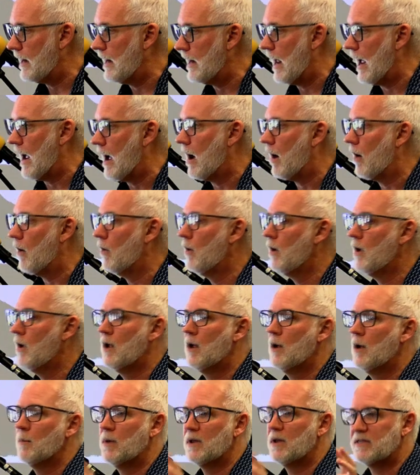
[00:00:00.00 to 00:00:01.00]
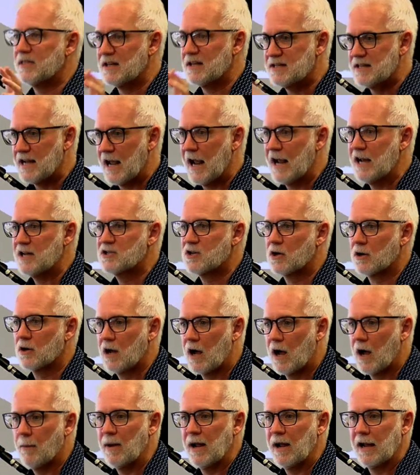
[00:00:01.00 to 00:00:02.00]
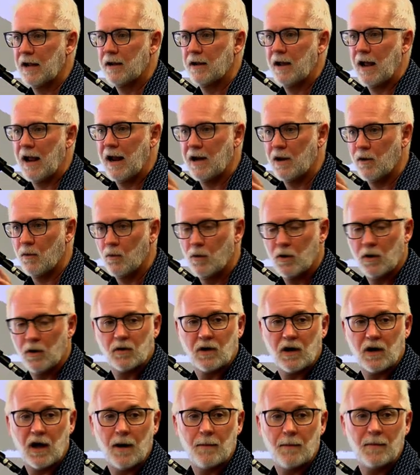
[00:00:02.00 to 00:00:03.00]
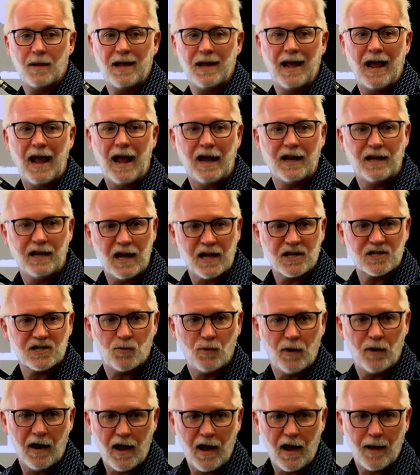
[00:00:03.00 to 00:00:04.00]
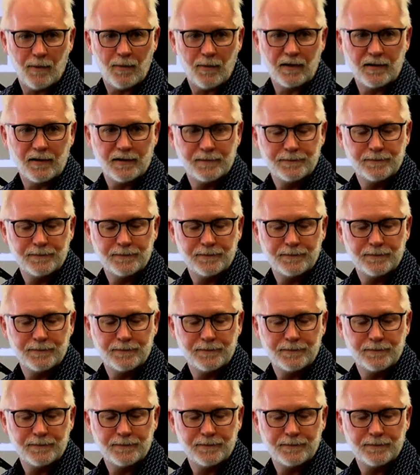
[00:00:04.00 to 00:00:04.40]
now, but the days are coming, and it will come." And guess what happened?